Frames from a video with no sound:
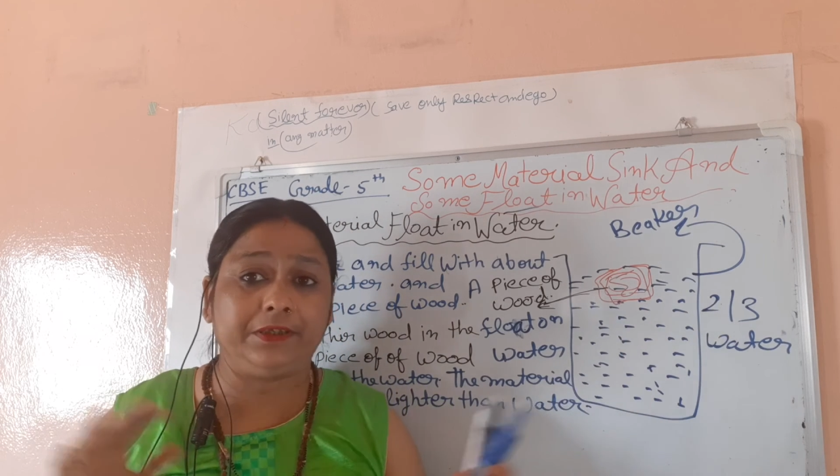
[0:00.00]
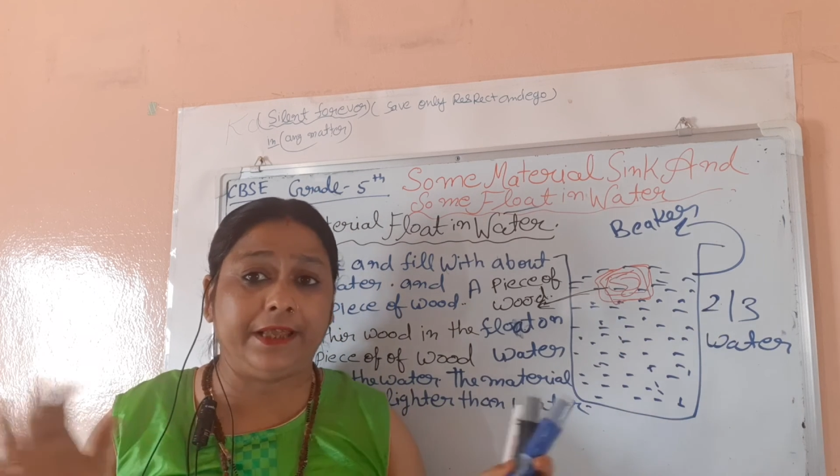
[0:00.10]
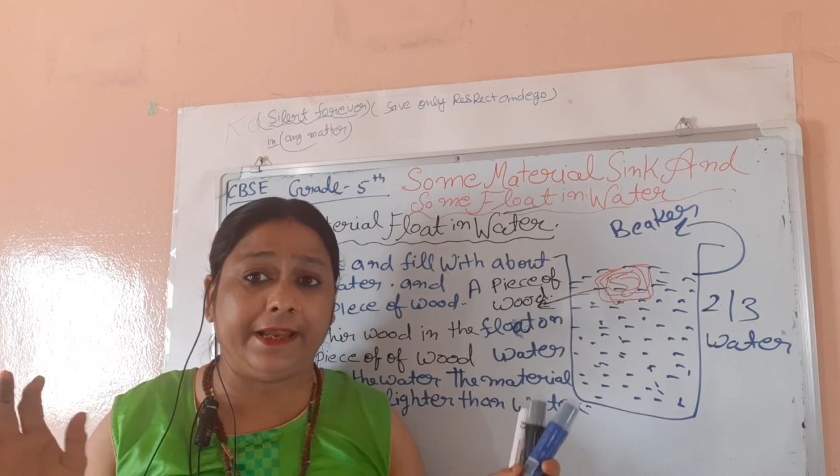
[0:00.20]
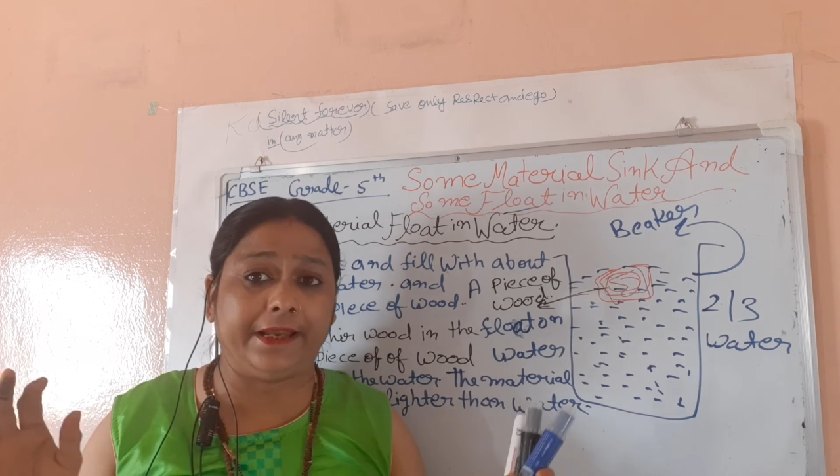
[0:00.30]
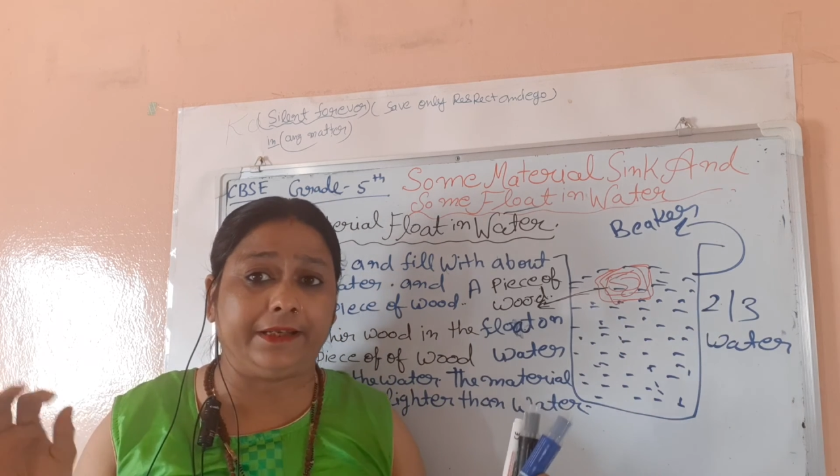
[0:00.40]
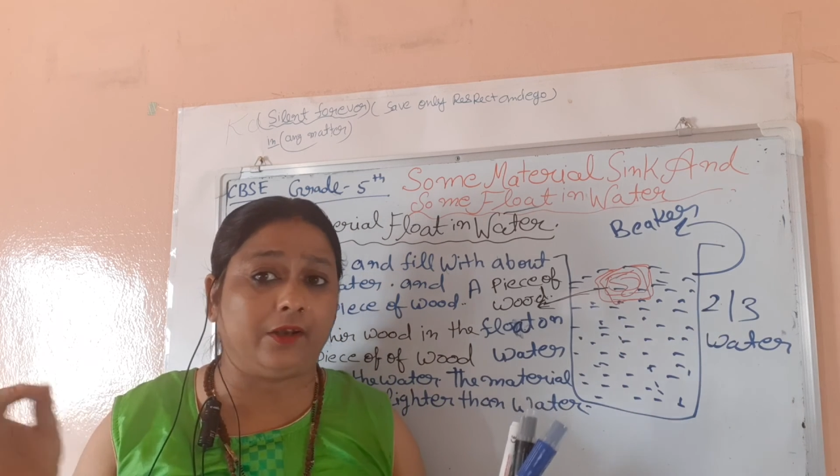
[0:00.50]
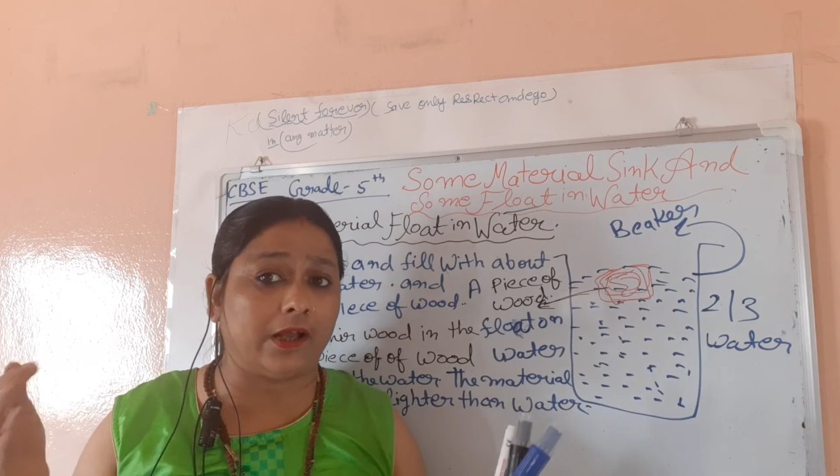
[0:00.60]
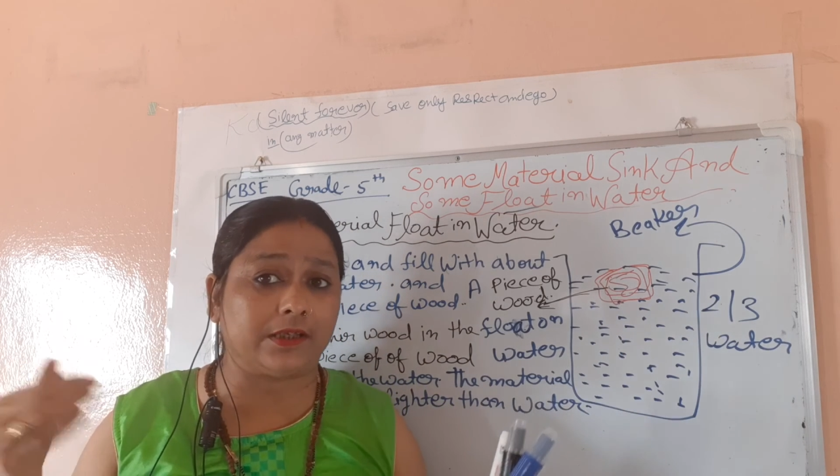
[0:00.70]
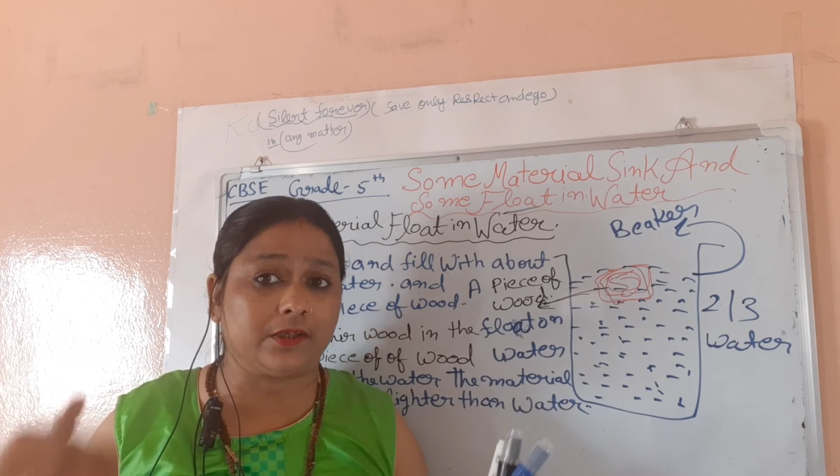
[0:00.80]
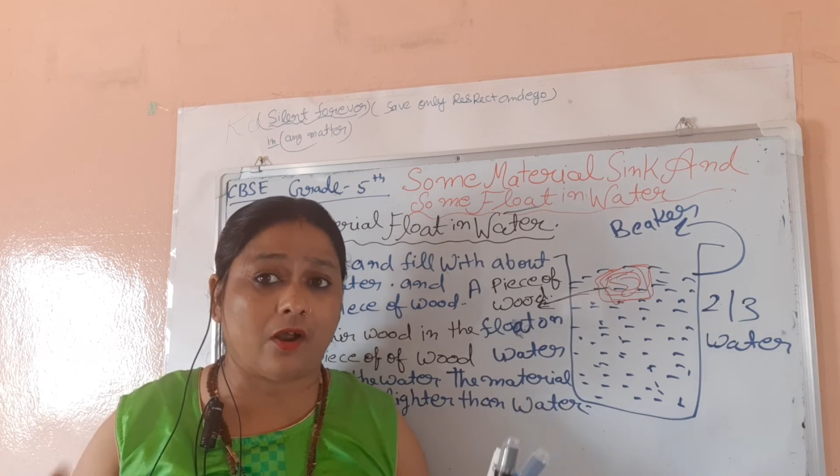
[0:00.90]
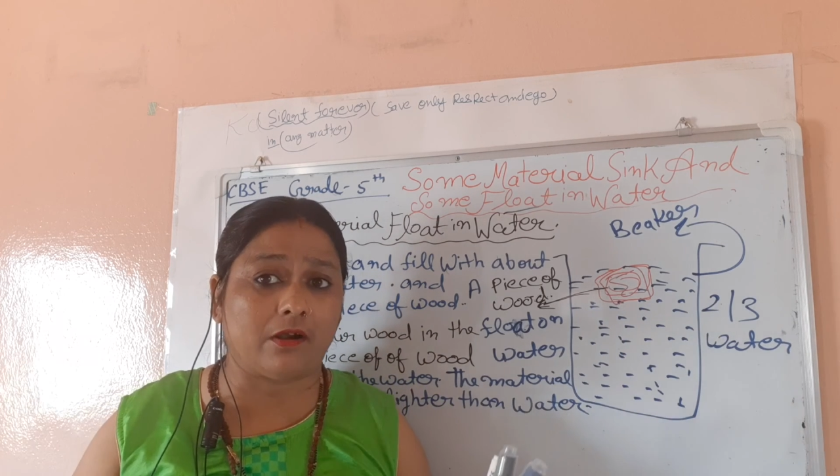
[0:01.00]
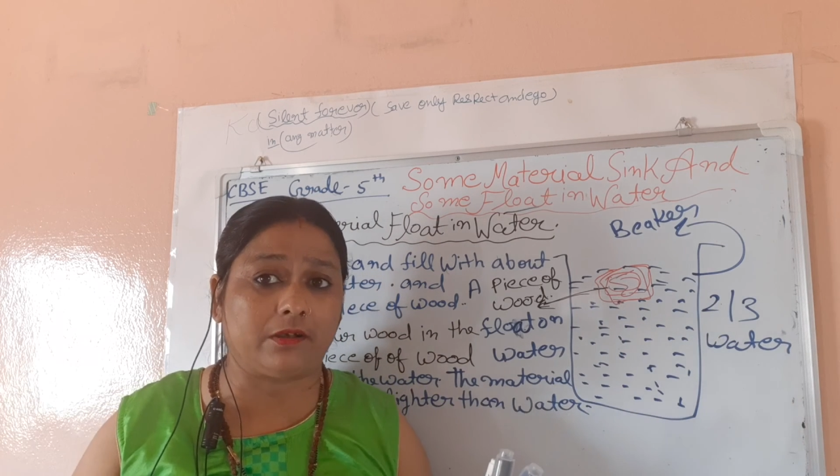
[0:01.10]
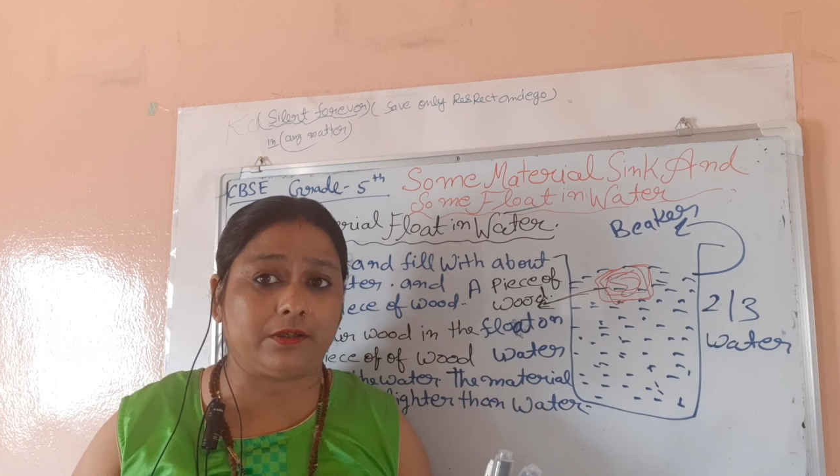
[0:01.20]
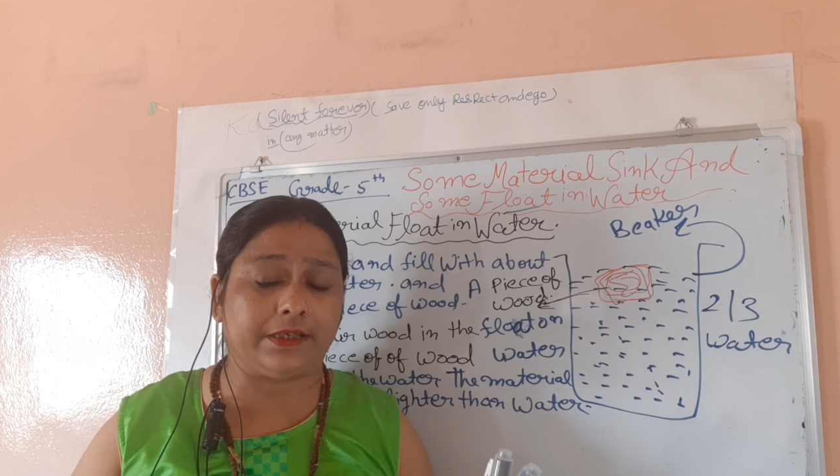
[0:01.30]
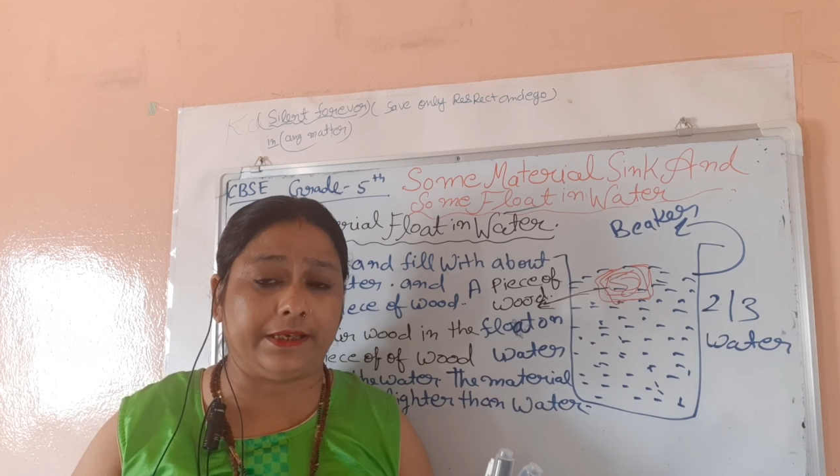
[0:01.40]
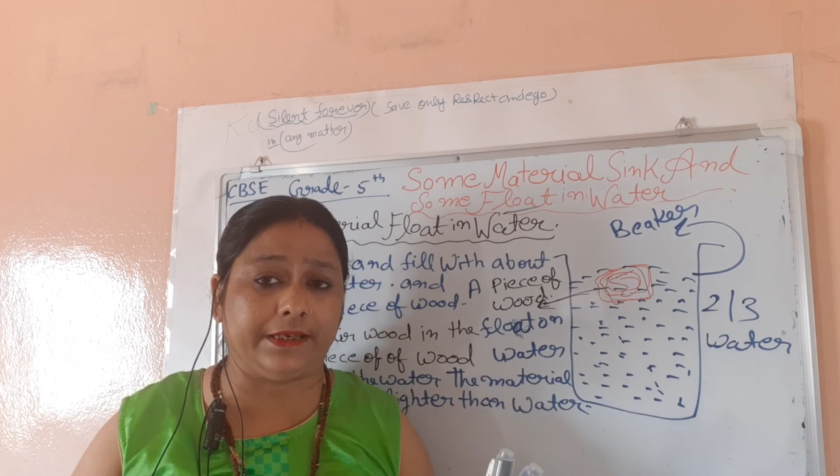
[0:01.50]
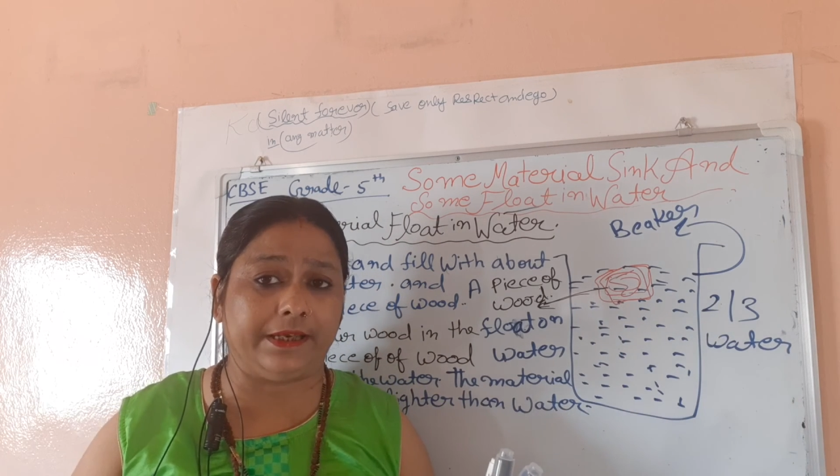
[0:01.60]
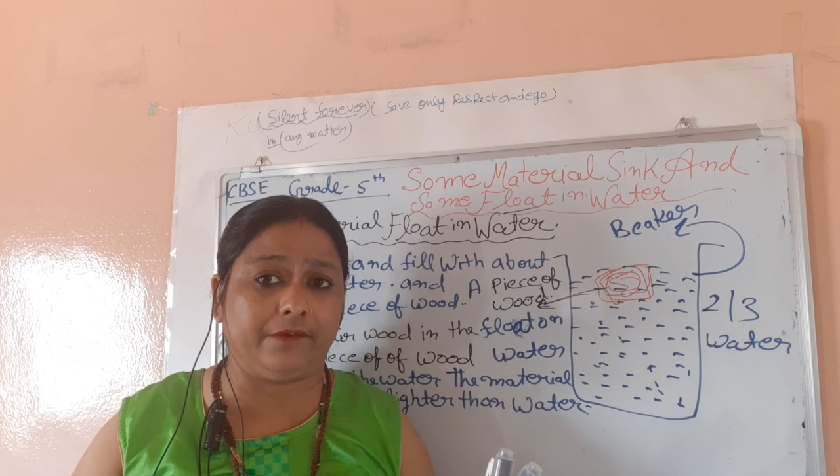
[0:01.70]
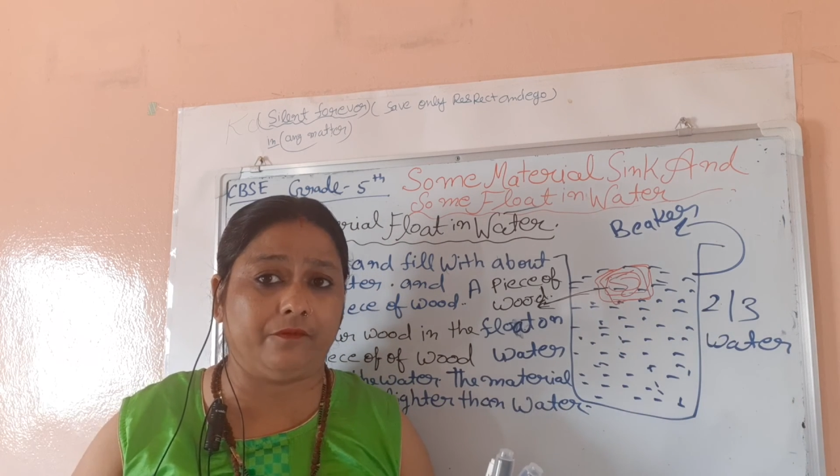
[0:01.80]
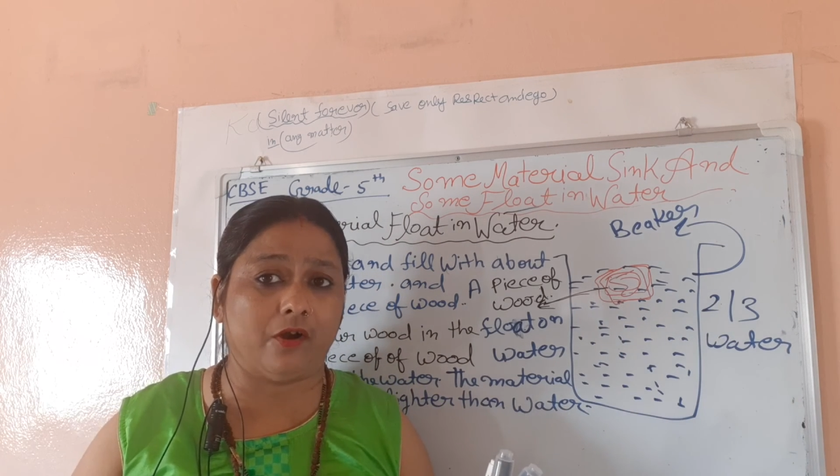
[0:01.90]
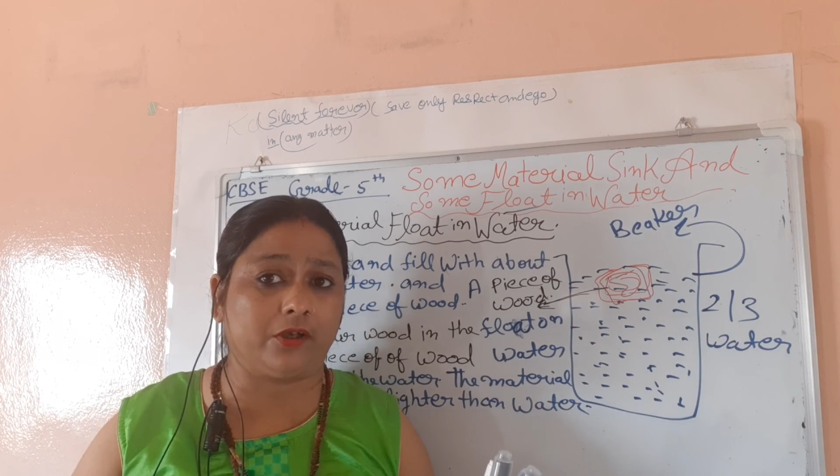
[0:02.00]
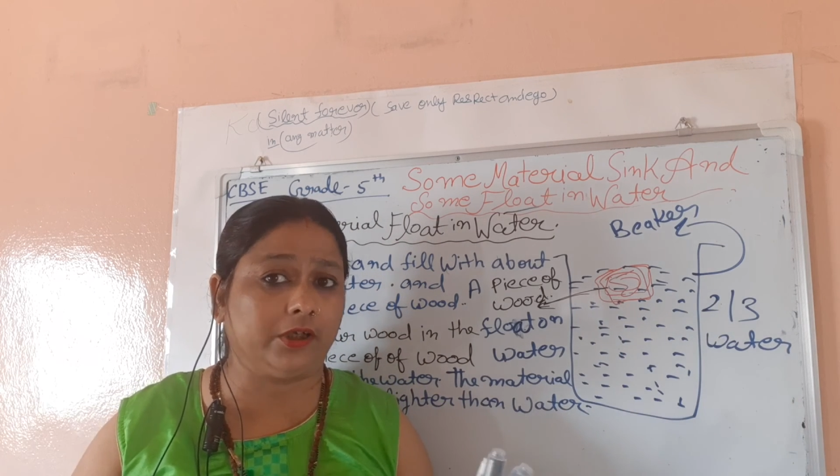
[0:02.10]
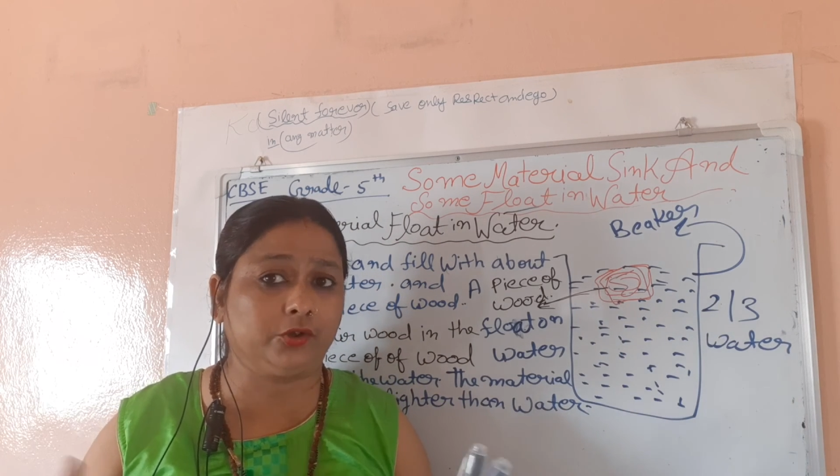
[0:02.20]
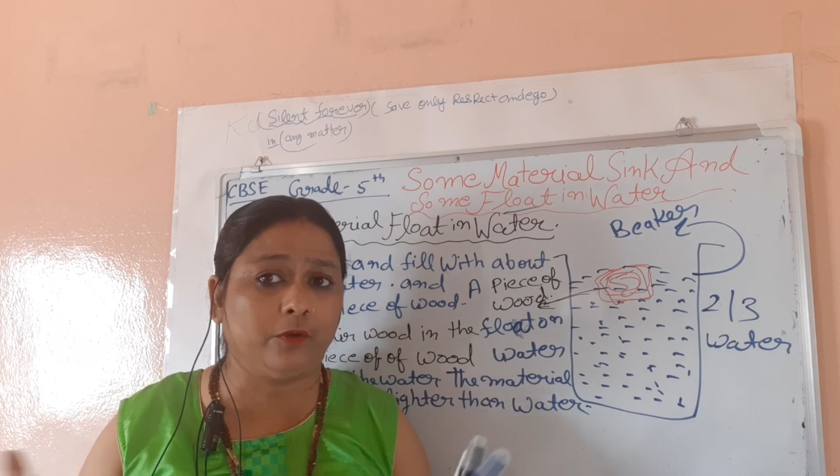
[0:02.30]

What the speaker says: they does not sink in water.